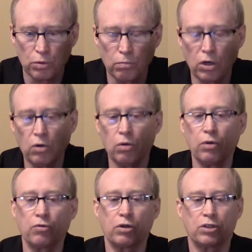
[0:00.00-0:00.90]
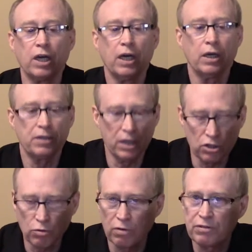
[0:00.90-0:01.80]
mold, or it's 10
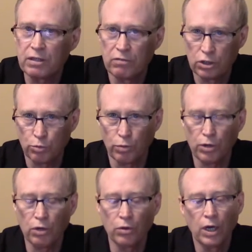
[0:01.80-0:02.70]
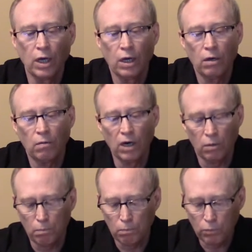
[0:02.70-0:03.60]
square feet of visible mold.
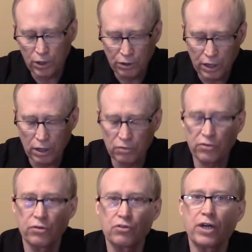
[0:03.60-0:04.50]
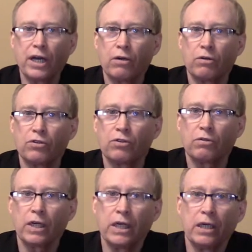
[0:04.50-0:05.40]
Well, when you get into the standards
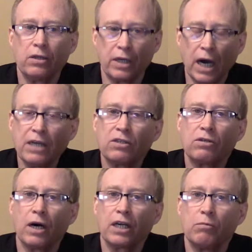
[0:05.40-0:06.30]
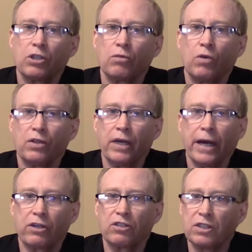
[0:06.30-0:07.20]
and the guidance documents and what they
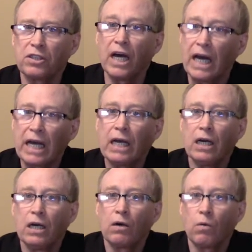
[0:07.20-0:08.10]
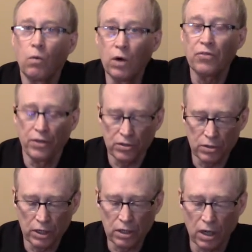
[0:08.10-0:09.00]
actually say, with
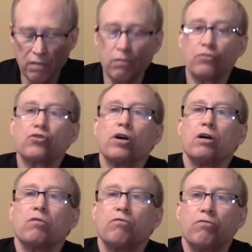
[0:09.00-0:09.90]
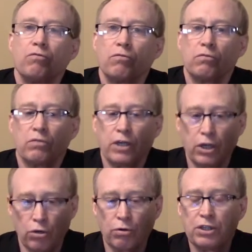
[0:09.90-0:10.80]
these levels of
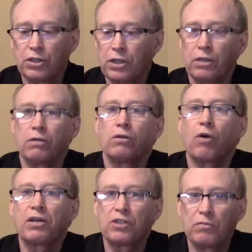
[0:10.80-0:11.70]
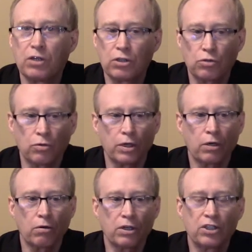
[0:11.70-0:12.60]
increasing aggressiveness or
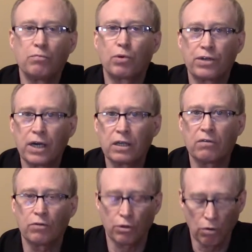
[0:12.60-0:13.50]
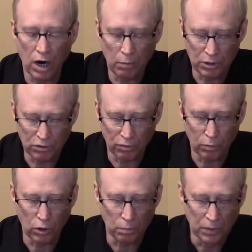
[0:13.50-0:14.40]
increasing protective requirements for
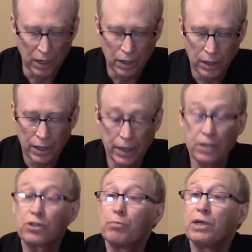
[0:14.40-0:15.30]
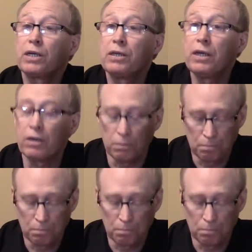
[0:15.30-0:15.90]
mold, it's a big deal.